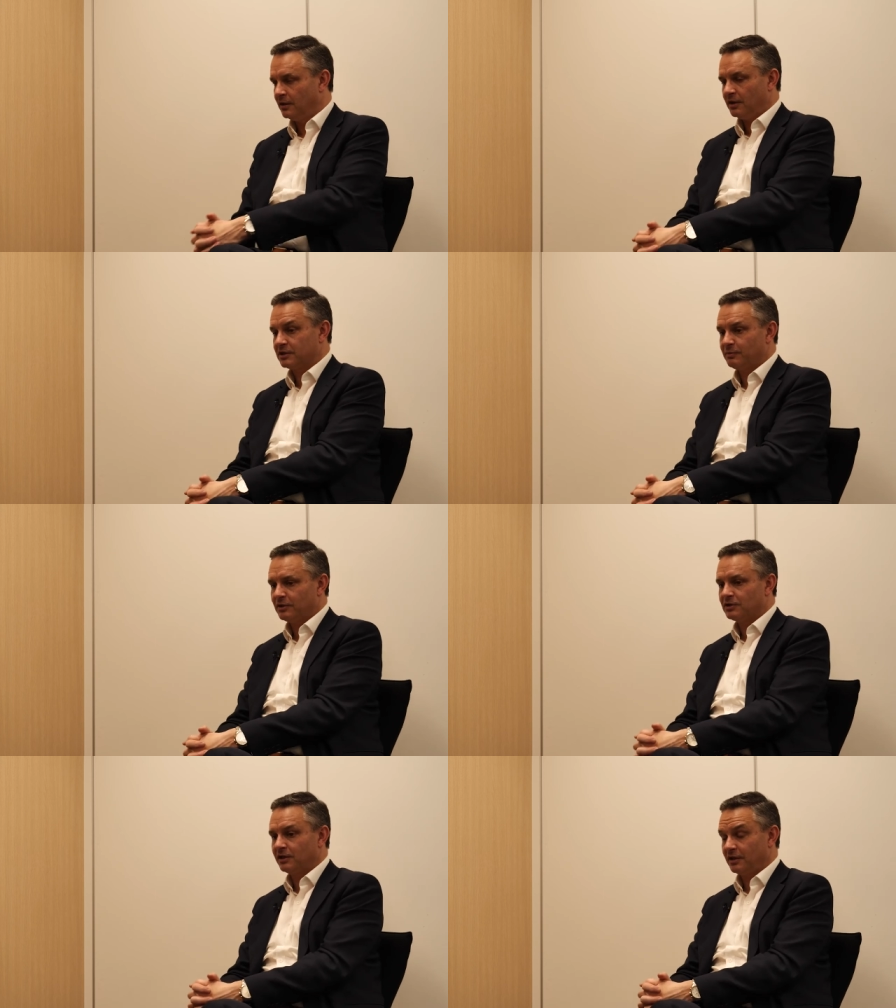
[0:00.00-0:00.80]

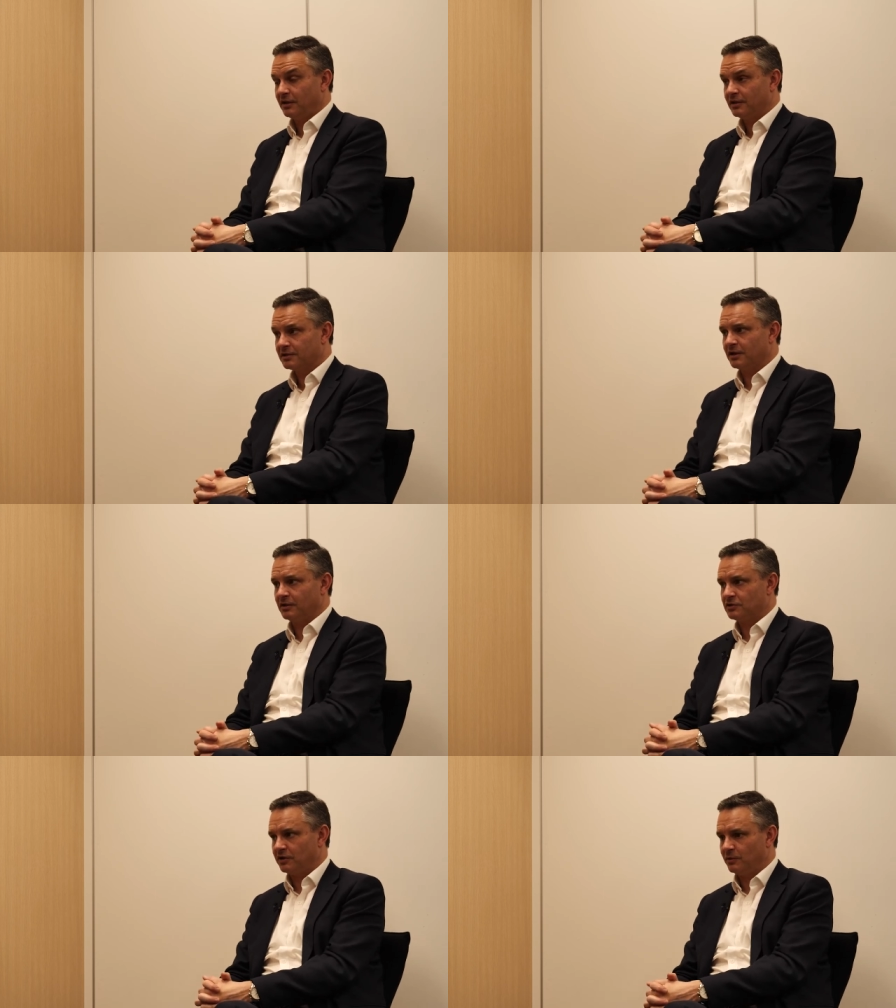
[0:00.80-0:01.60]
especially in this
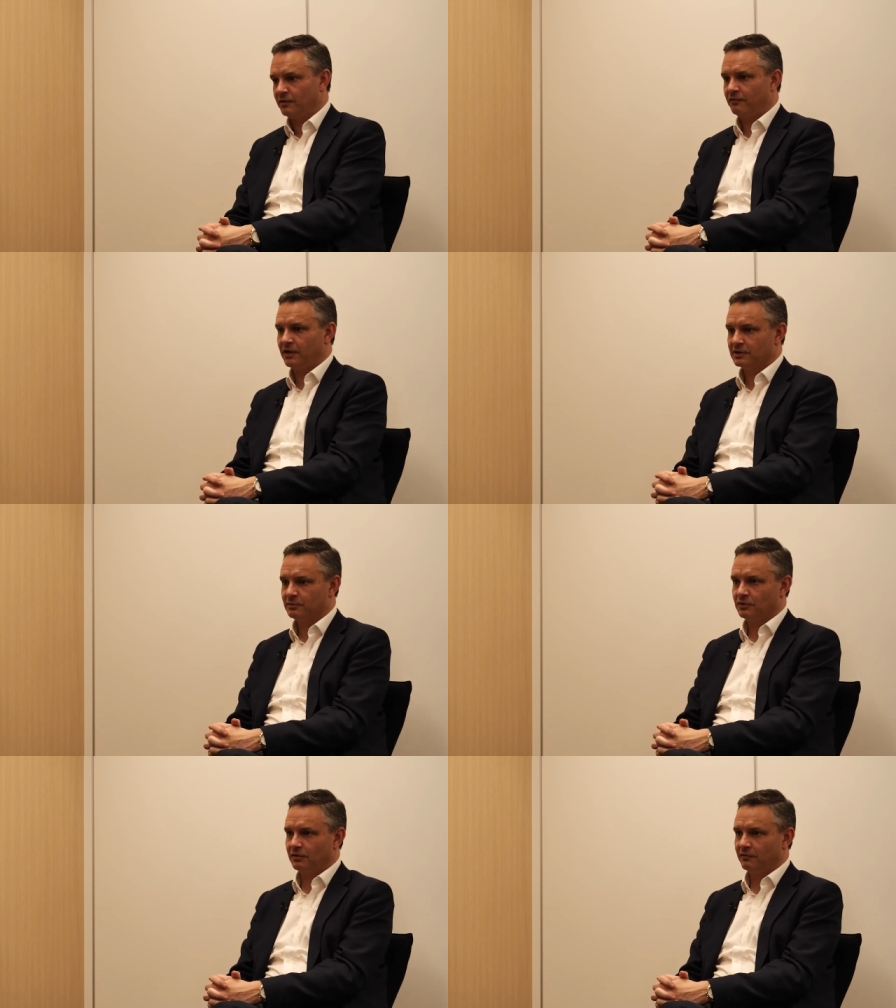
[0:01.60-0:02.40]
country where the vast
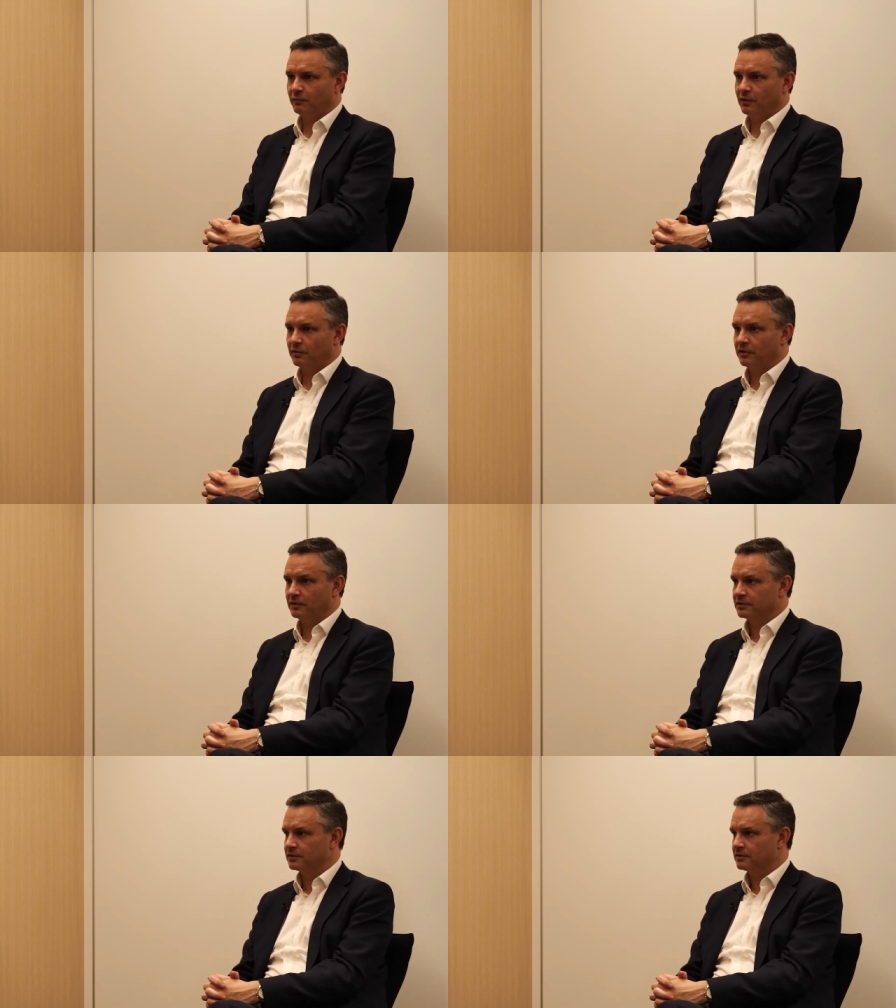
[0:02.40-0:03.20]
majority of wealth
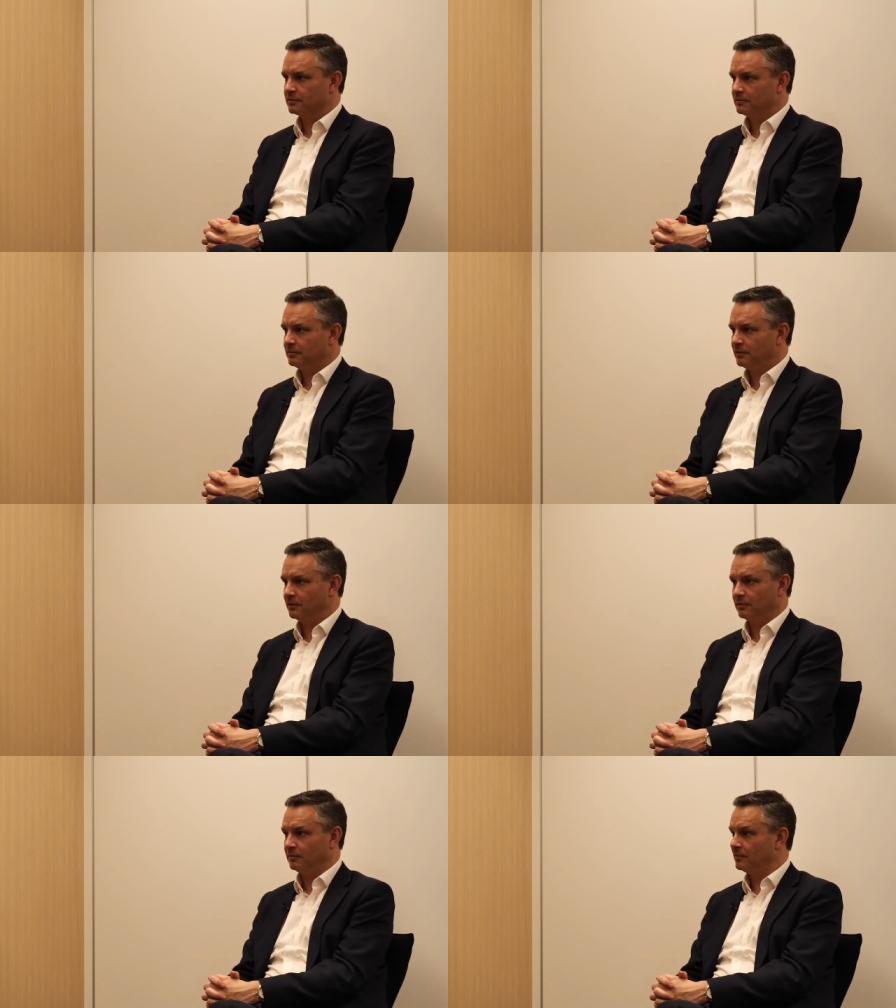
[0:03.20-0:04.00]
is you
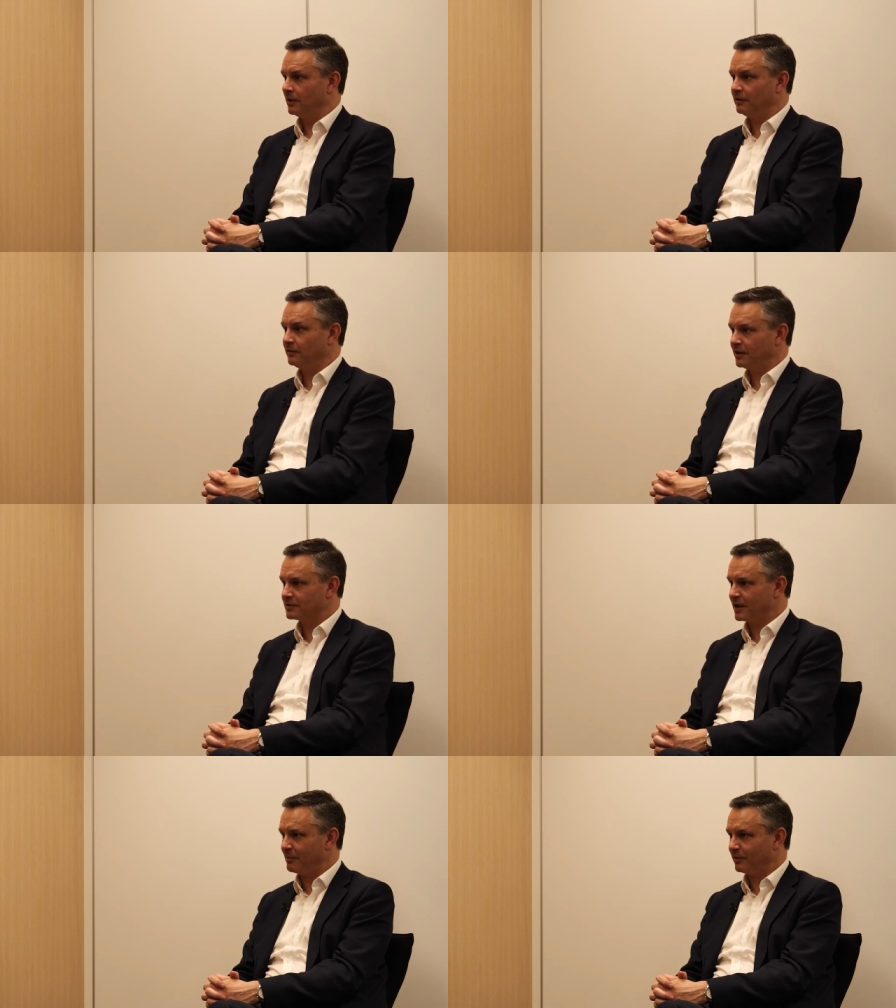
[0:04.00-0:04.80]
know
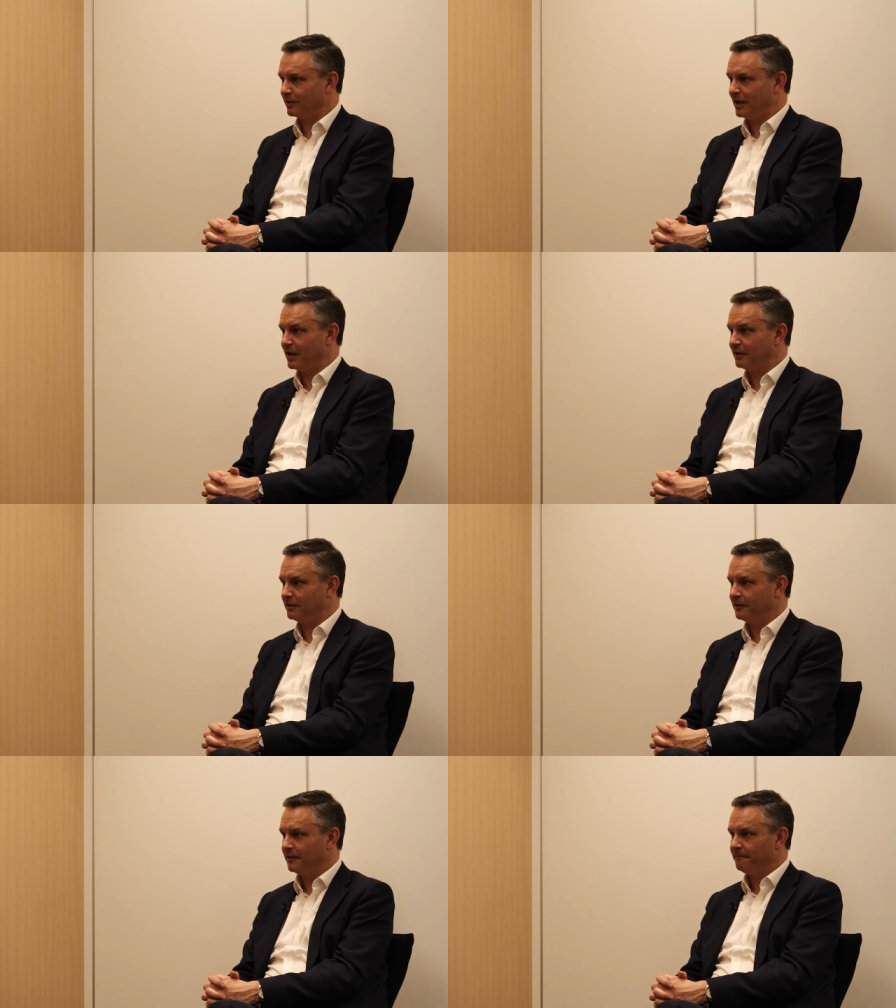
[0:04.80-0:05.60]
untaxed capital
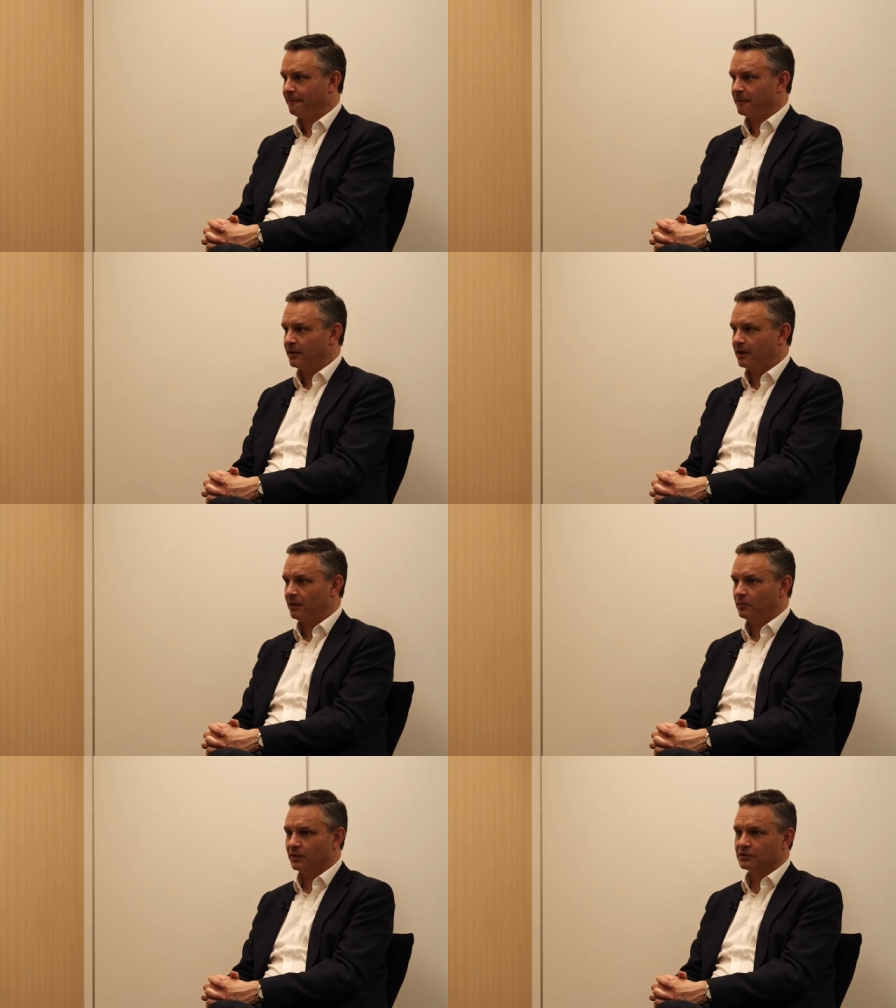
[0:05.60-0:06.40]
gain, uh,
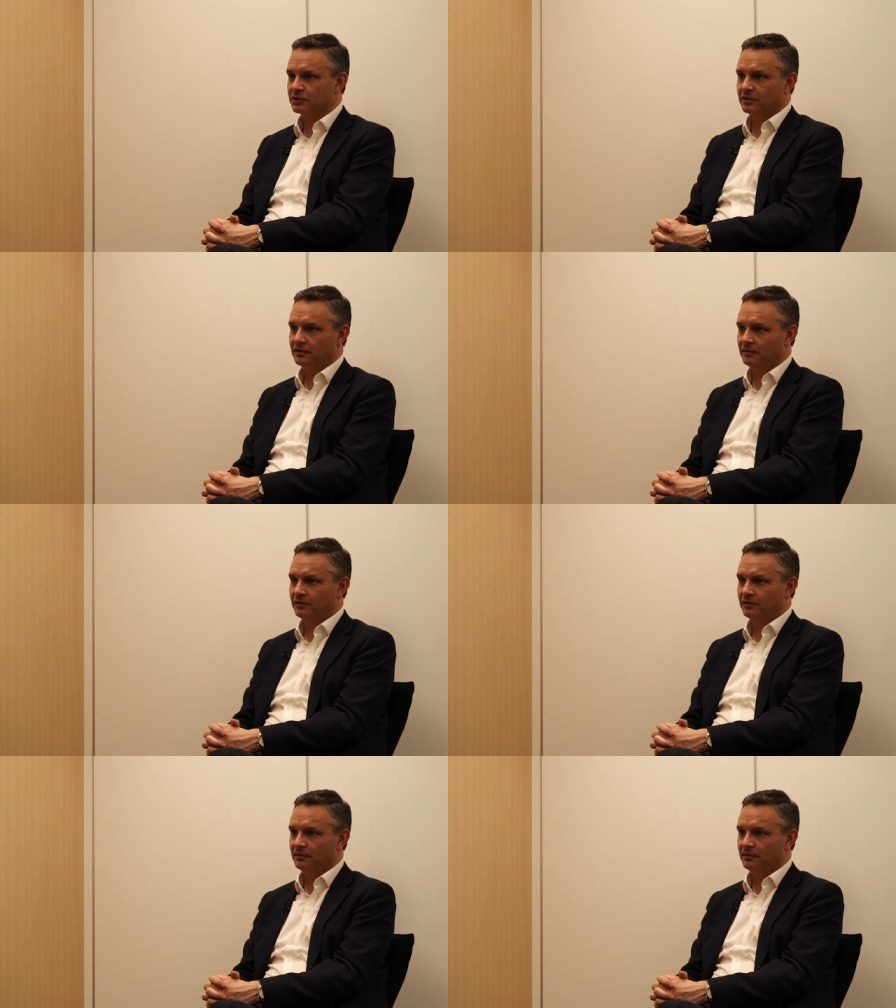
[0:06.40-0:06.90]
which